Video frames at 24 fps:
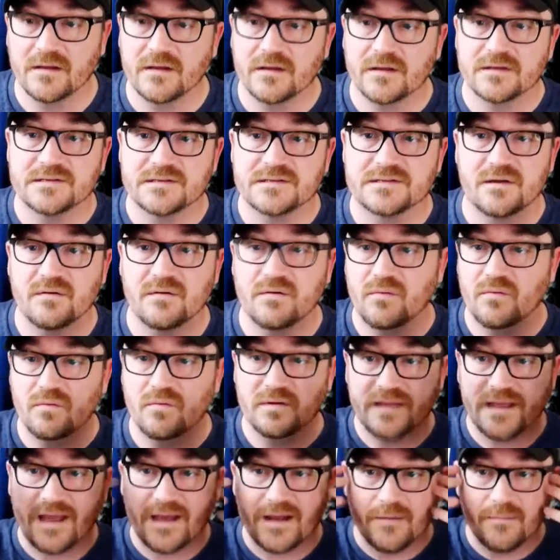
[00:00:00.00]
so with
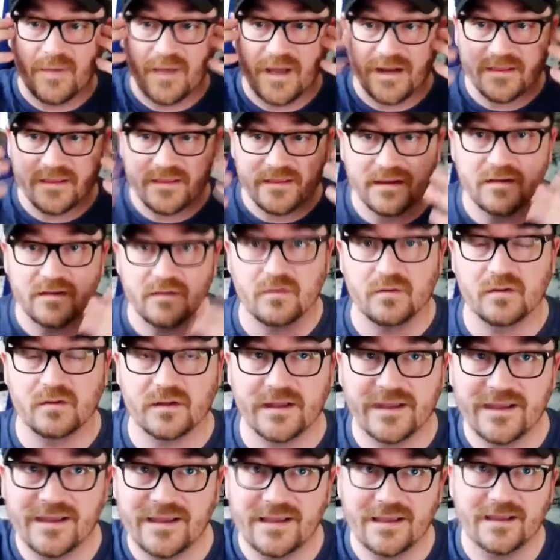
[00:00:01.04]
that in mind, I think
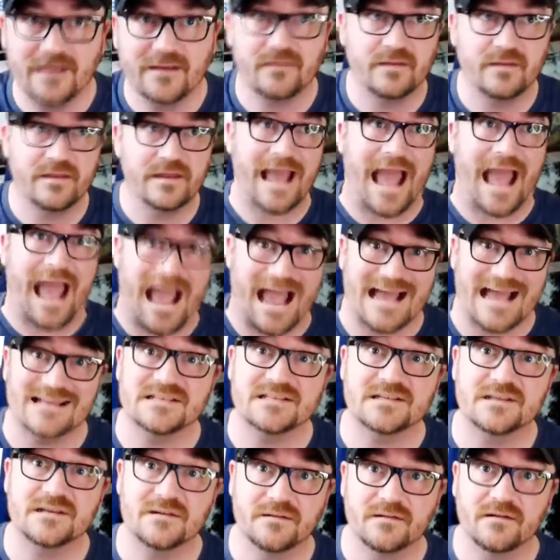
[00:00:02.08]
linking the
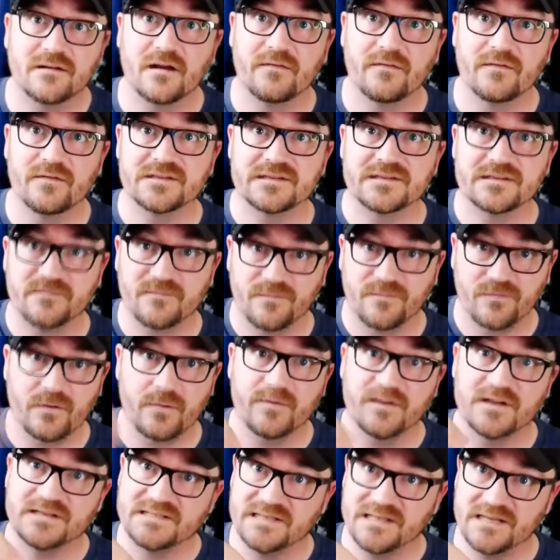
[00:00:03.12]
ask of it from
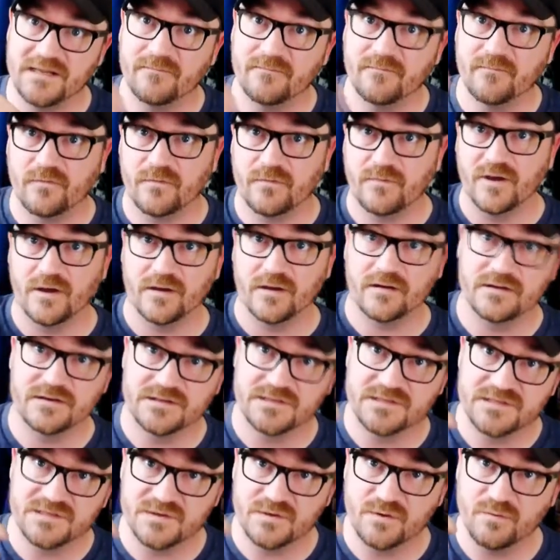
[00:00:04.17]
a team, from a
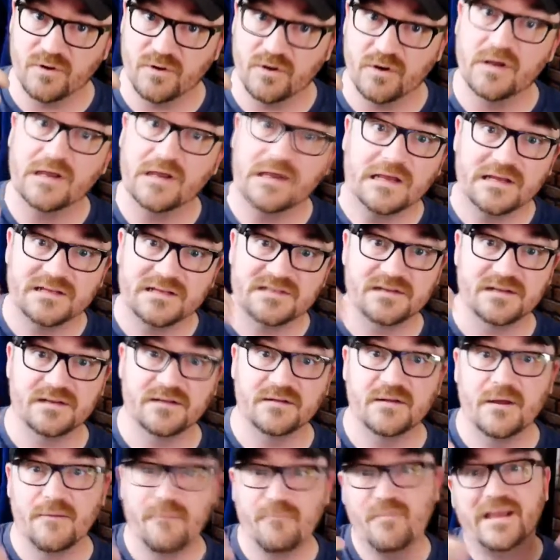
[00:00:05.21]
consumer to
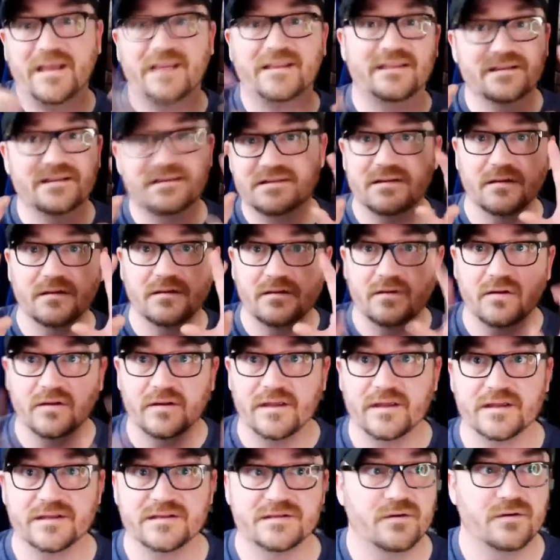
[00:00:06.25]
make this a little
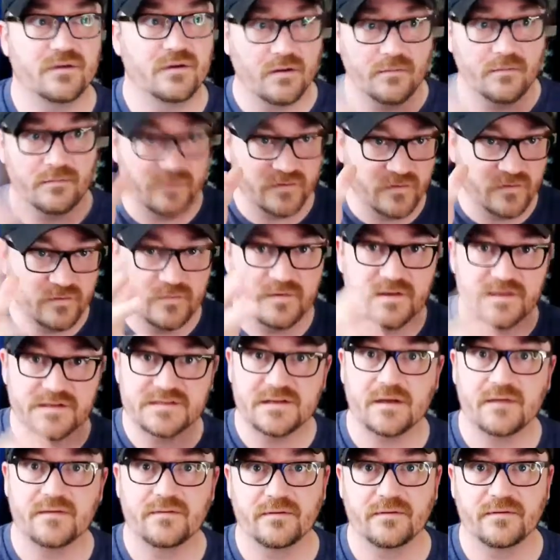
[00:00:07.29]
easier or do this
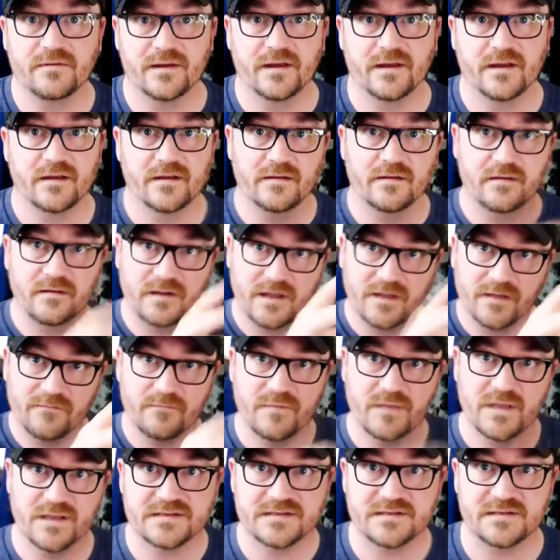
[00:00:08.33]
other thing, give
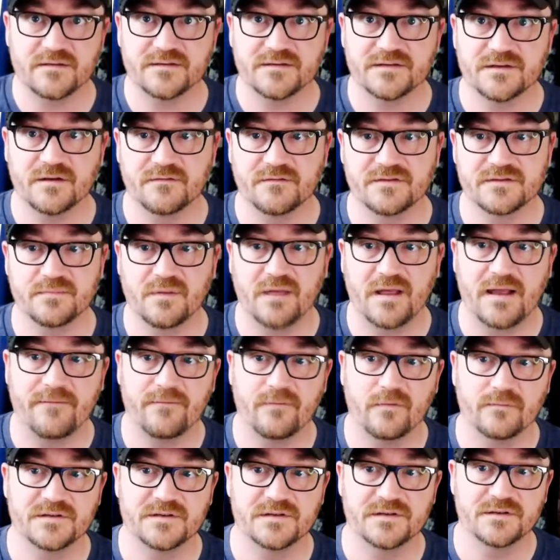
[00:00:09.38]
me a self-service
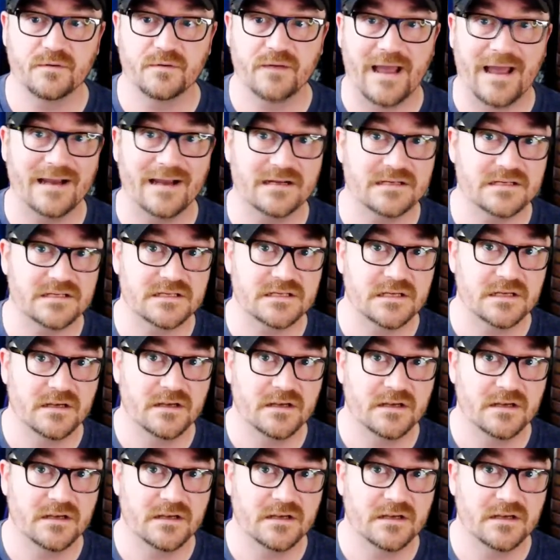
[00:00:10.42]
platform to do X